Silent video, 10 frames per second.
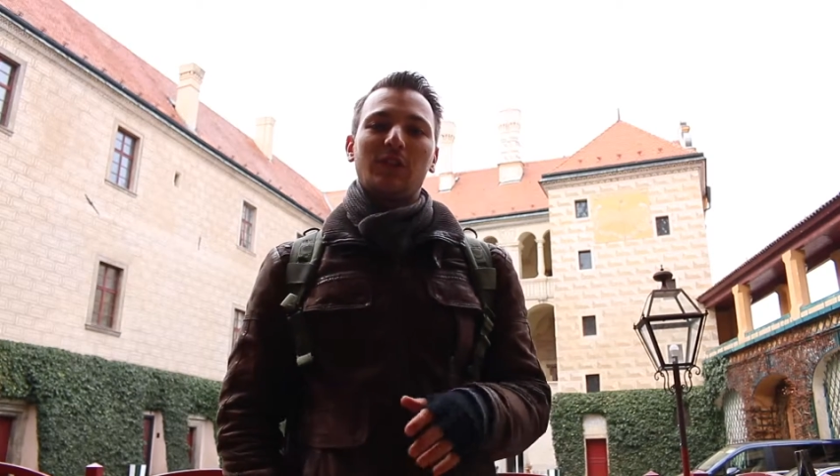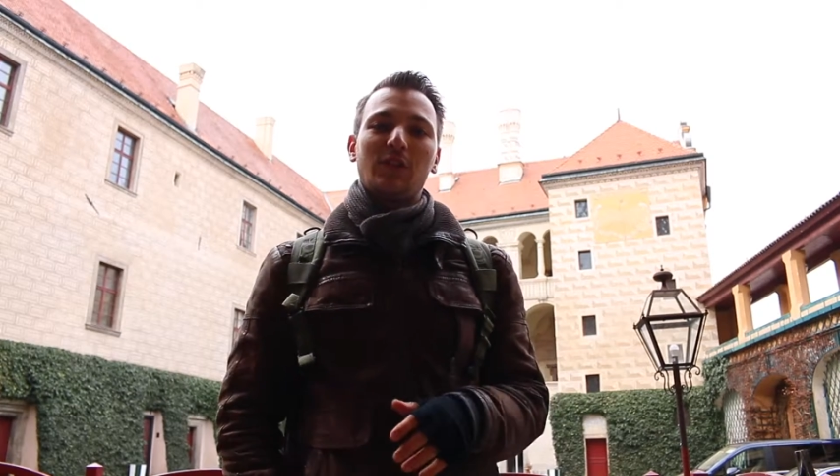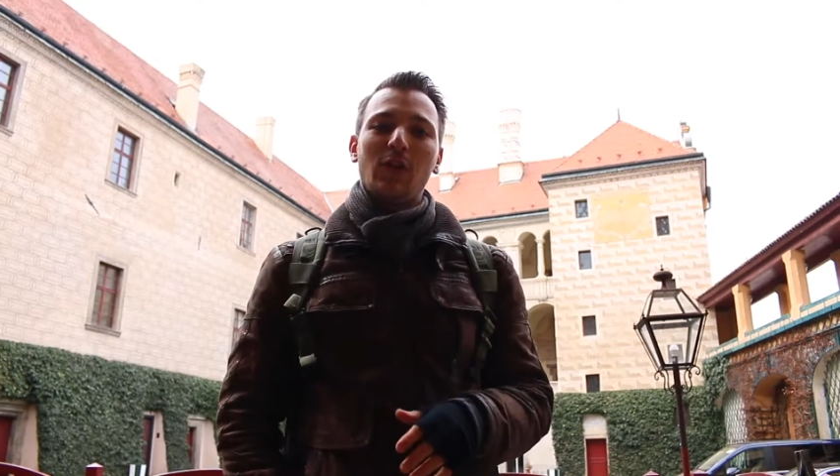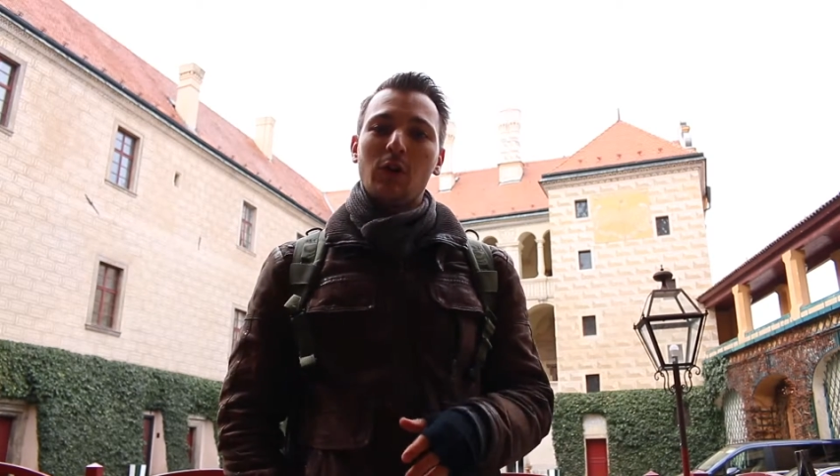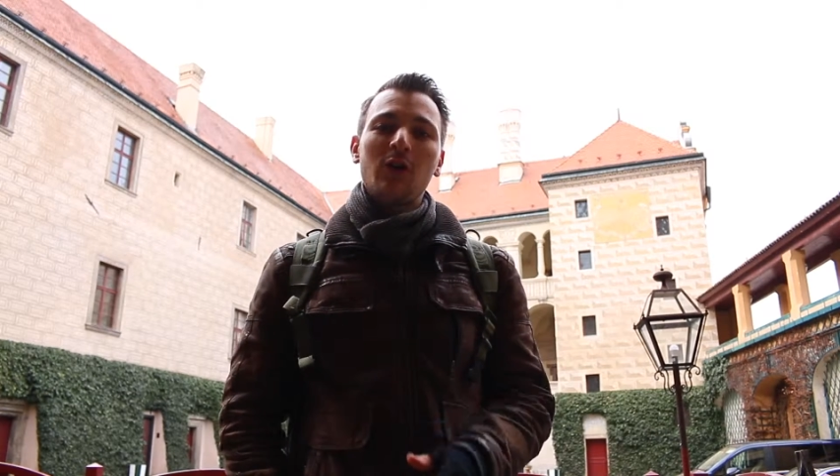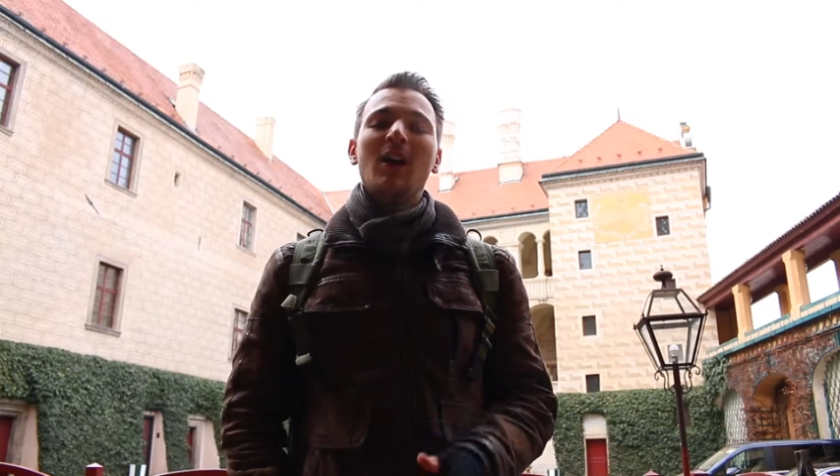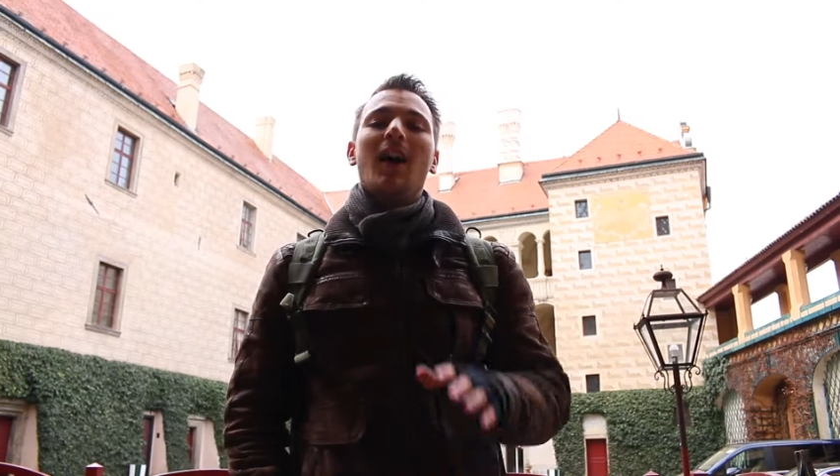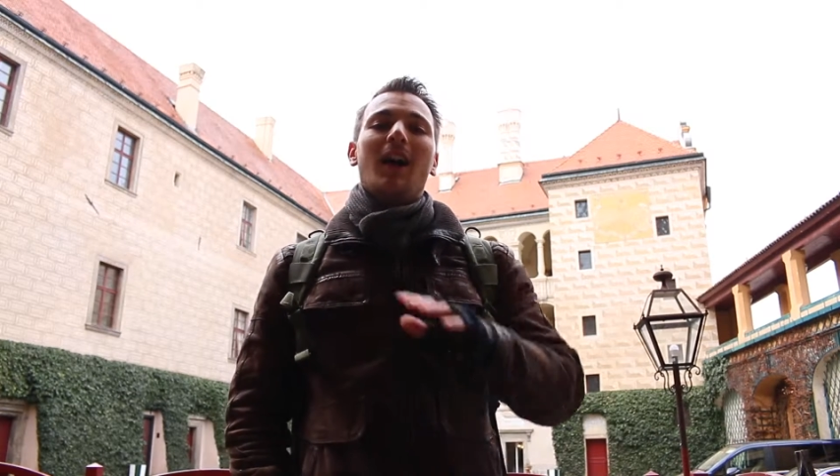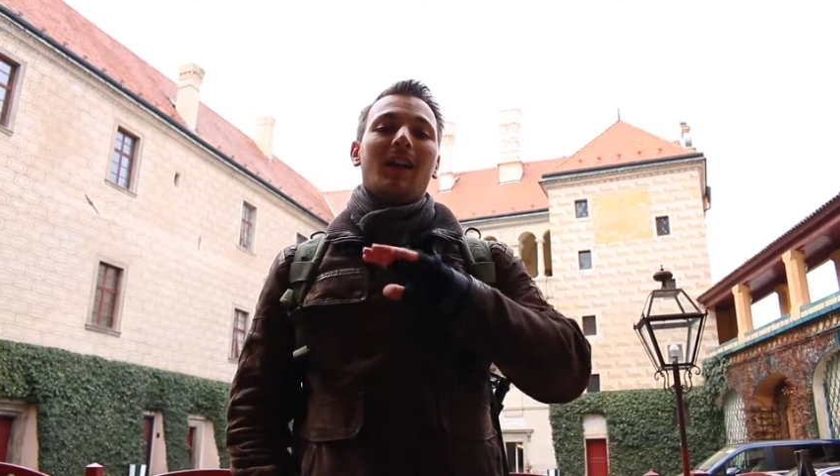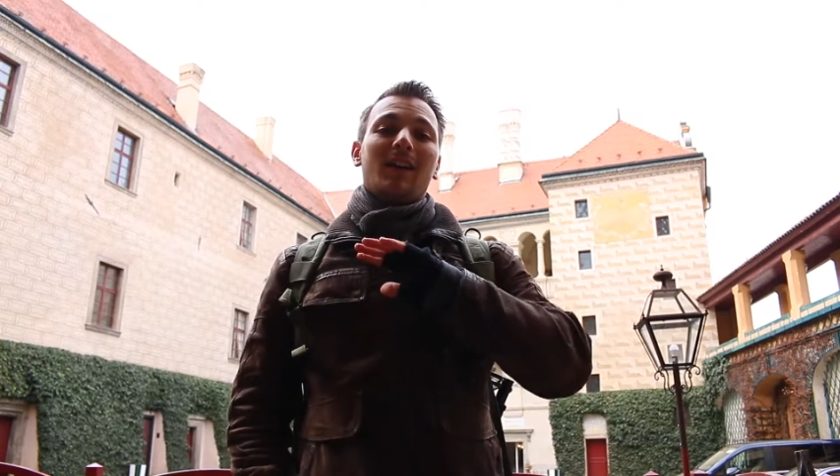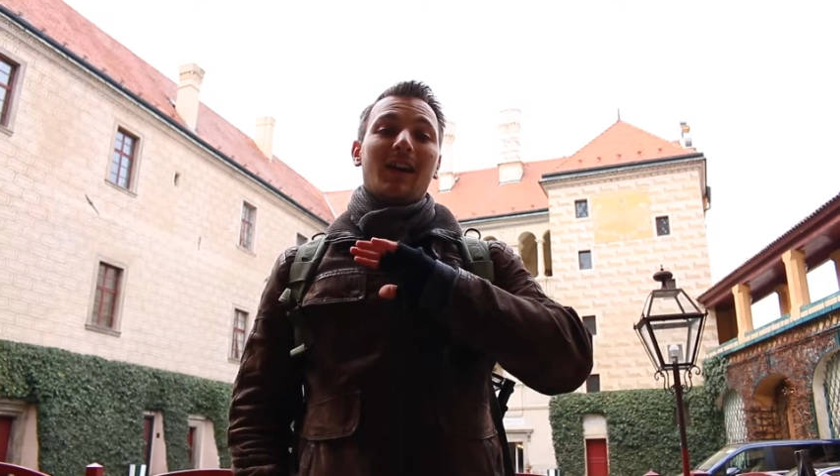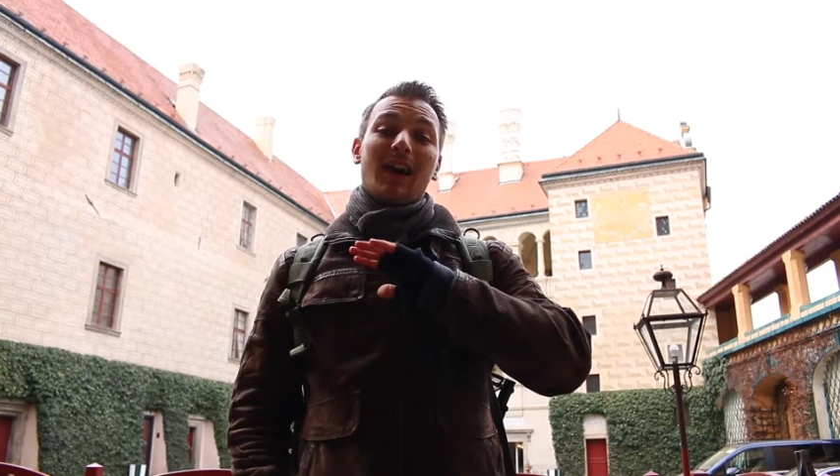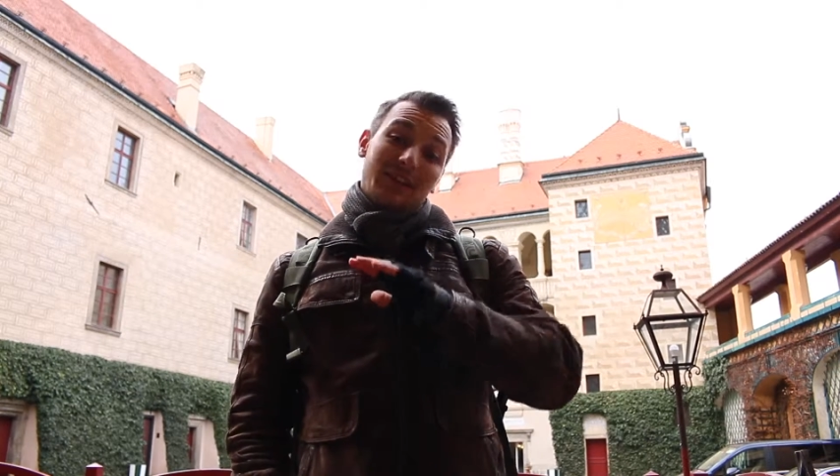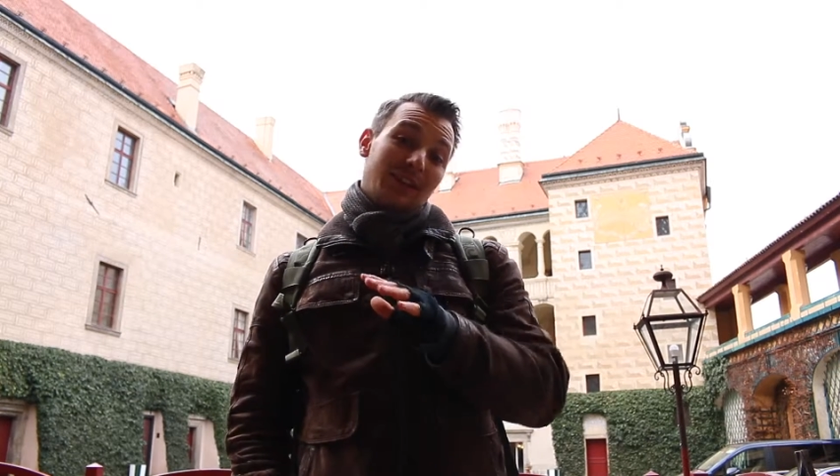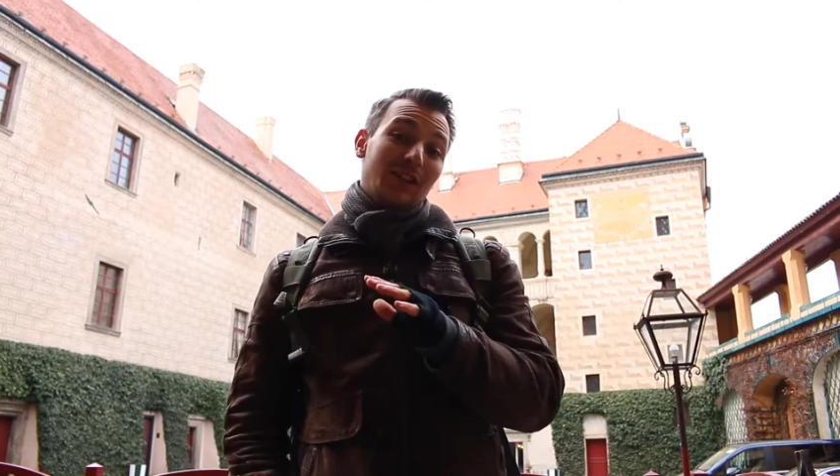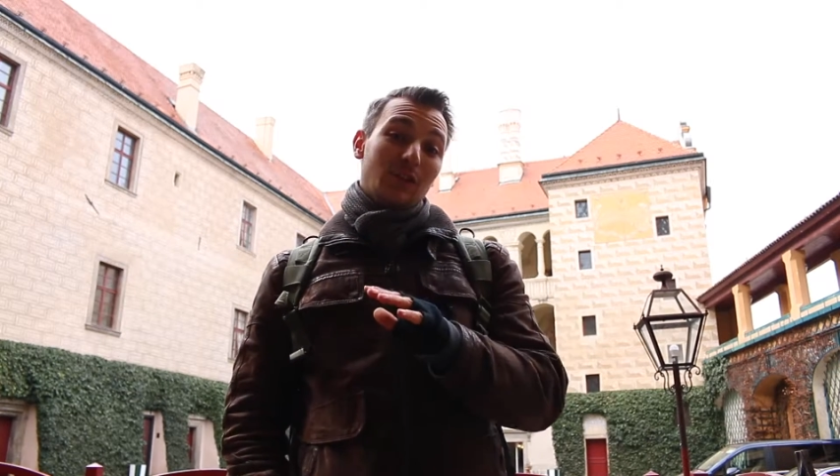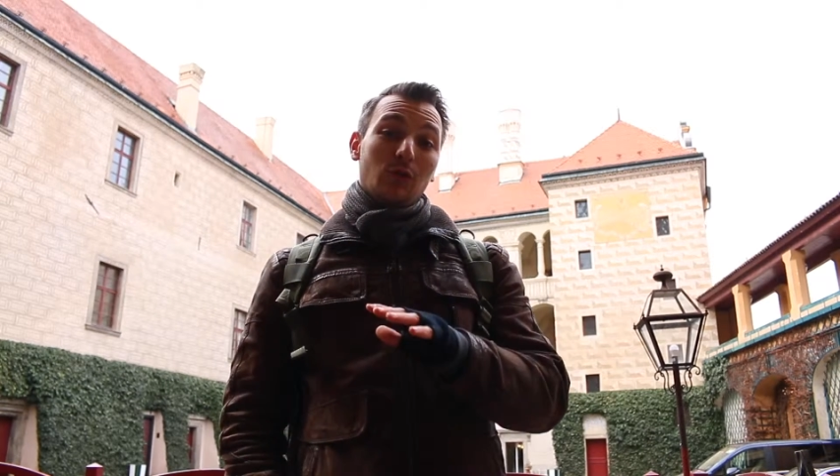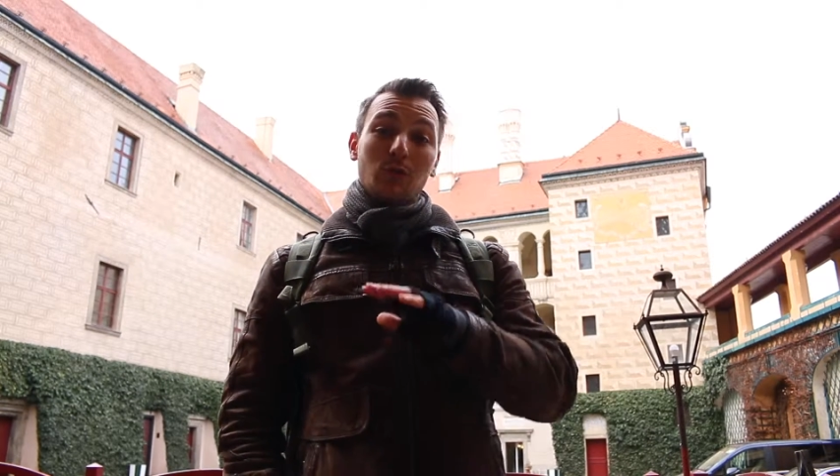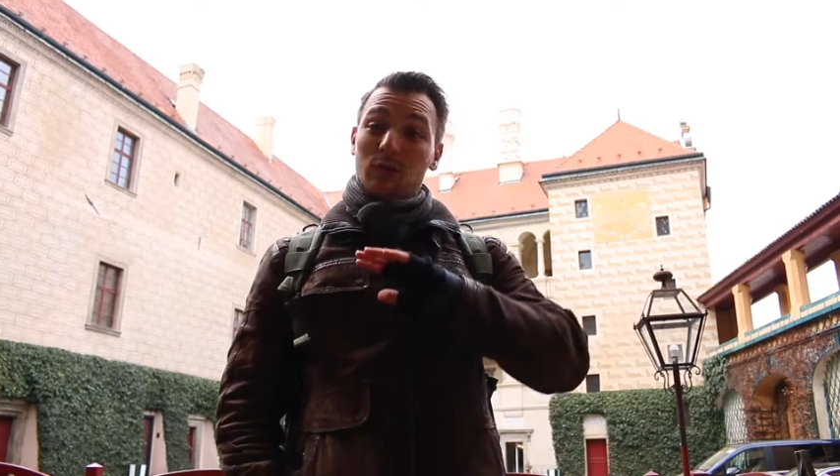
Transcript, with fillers: So uh, I think you